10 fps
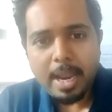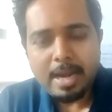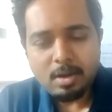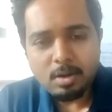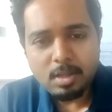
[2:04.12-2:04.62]

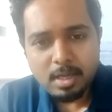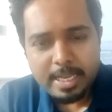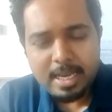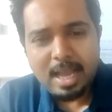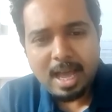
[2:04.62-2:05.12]
entered the
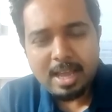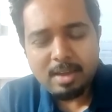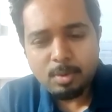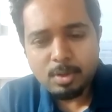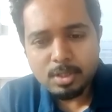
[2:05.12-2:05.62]
deal, I
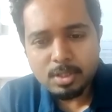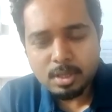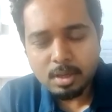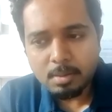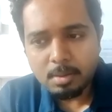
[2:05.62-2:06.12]
was.
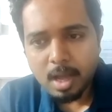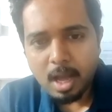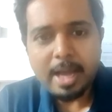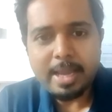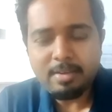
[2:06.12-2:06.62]
Uh,
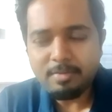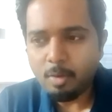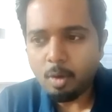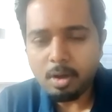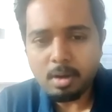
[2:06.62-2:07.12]
eyeing
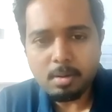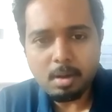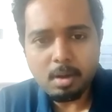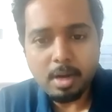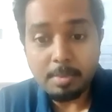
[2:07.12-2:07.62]
for
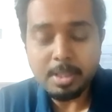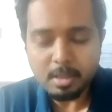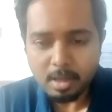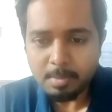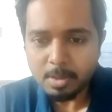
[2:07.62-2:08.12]
uh,
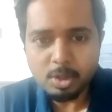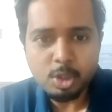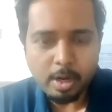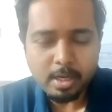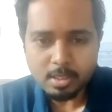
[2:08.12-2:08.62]
Namita Thapar to
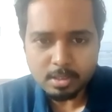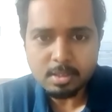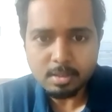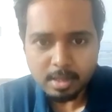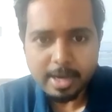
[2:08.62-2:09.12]
join us,
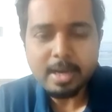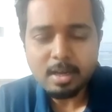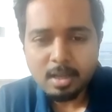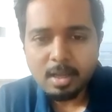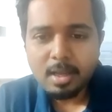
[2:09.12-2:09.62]
right?
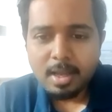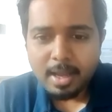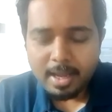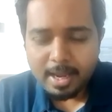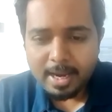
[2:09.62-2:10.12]

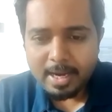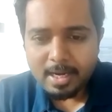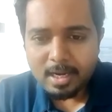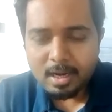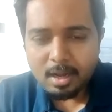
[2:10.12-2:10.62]

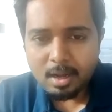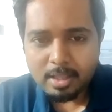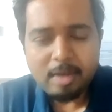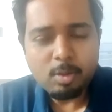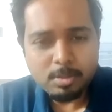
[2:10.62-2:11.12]
And uh,
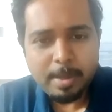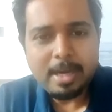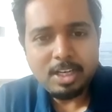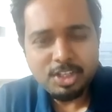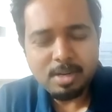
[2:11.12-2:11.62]
that was my
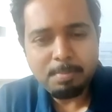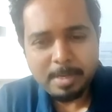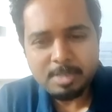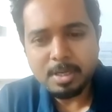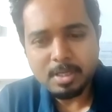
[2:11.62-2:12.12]
initial
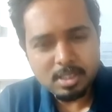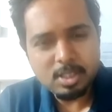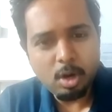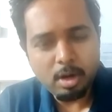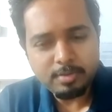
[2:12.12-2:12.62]
pitch because there's
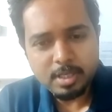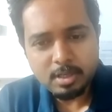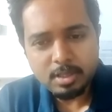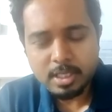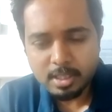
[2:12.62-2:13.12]
a lot of
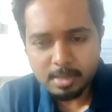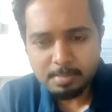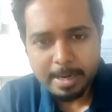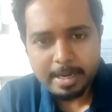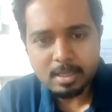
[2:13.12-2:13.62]
synergy in the
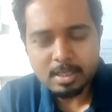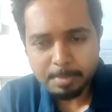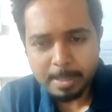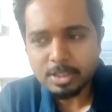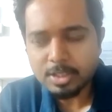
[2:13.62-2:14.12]
medical
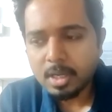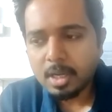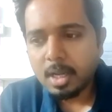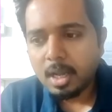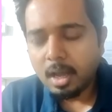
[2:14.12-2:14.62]
space.
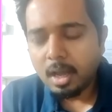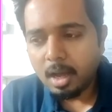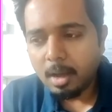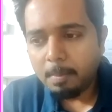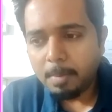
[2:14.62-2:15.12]

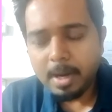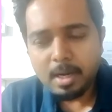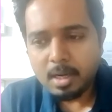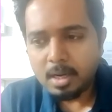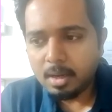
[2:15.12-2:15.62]
Uh,
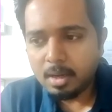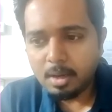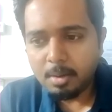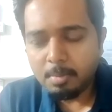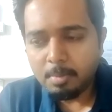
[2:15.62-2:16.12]
but
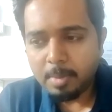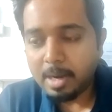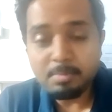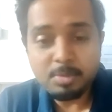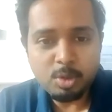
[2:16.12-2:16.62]
uh, but
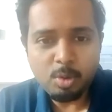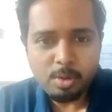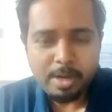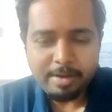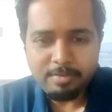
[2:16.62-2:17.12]
I'm so
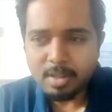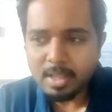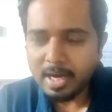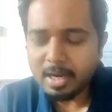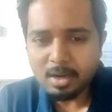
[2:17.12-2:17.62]
grateful
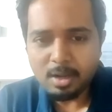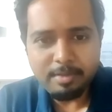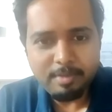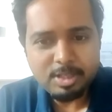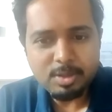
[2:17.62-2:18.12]
that uh,
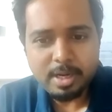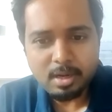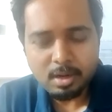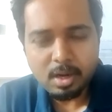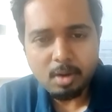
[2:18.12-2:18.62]
eventually it
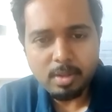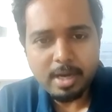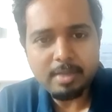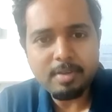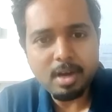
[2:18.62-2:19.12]
turned out
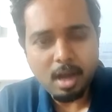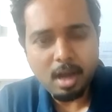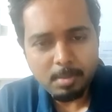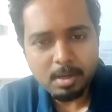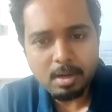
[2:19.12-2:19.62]
that even
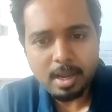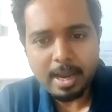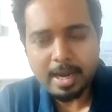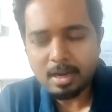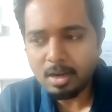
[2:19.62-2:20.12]
Aman
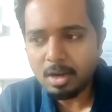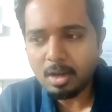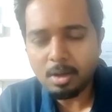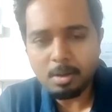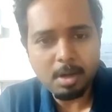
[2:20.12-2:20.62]
and
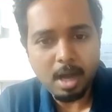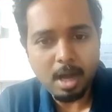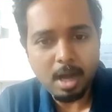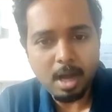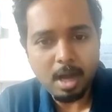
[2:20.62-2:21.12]
uh,
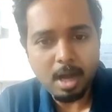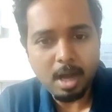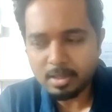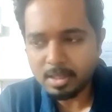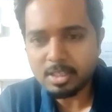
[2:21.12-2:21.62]
Aman Gupta
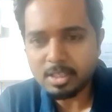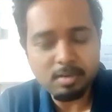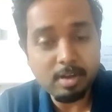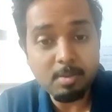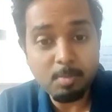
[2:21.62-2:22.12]
and Ritesh
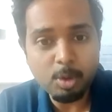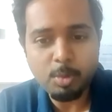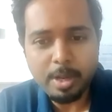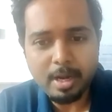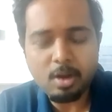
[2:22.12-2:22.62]
Agarwal both
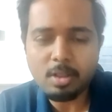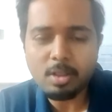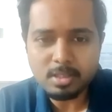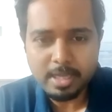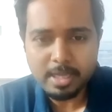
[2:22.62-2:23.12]
were in on
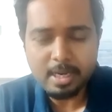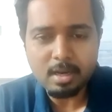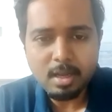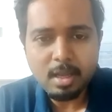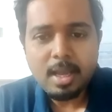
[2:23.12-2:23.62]
this deal.
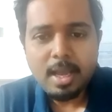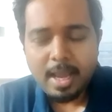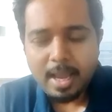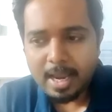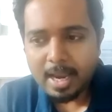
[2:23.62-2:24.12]

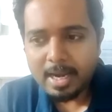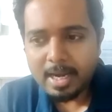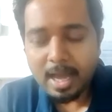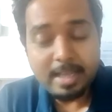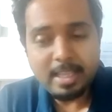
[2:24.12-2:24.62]

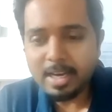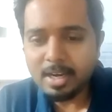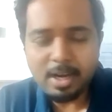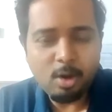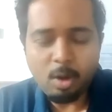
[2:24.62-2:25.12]
And I think
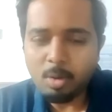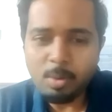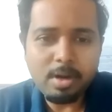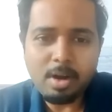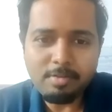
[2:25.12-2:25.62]
it, it all
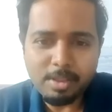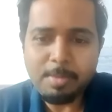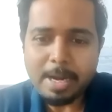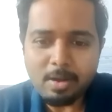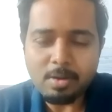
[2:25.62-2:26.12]
worked out for the
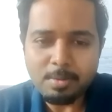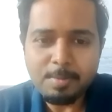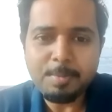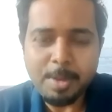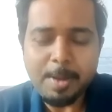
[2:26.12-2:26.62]
better.
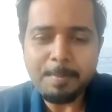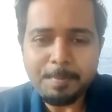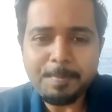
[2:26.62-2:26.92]
Yeah.